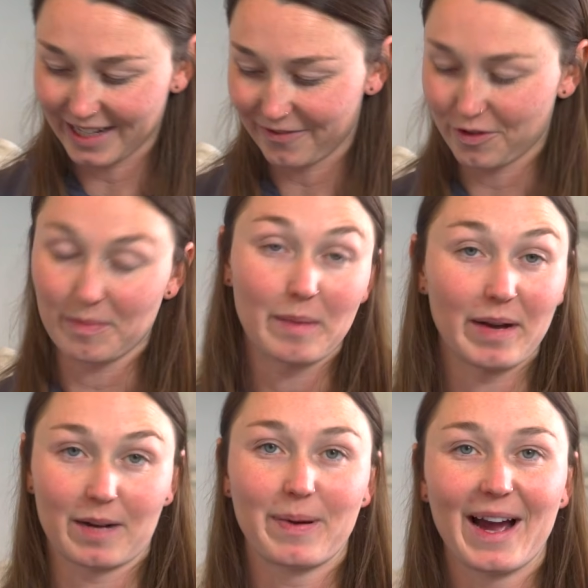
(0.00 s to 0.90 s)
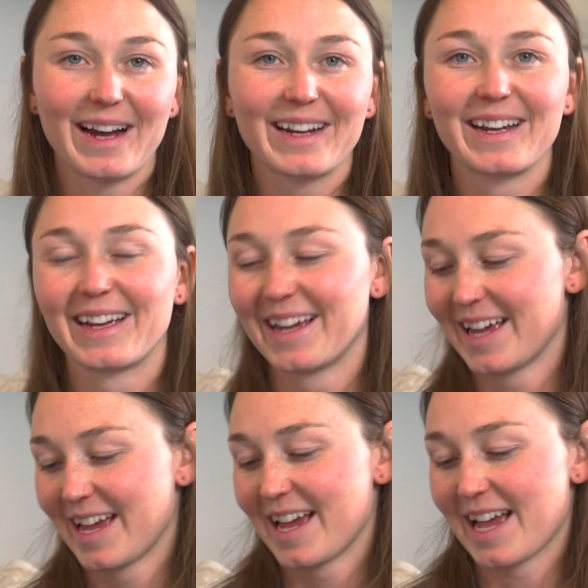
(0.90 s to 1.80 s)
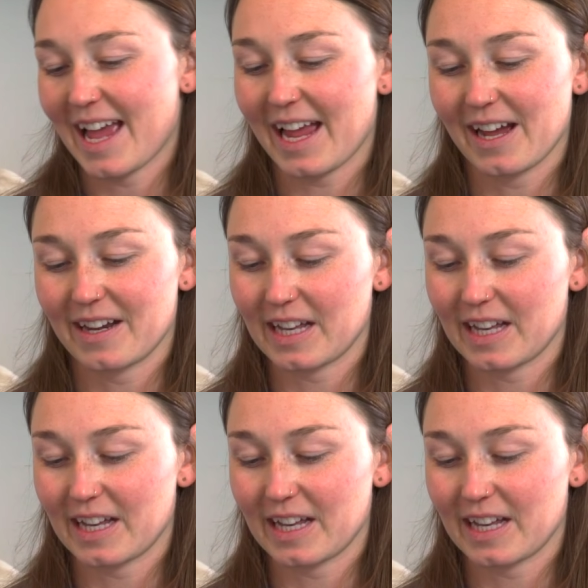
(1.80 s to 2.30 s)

for my backpack. And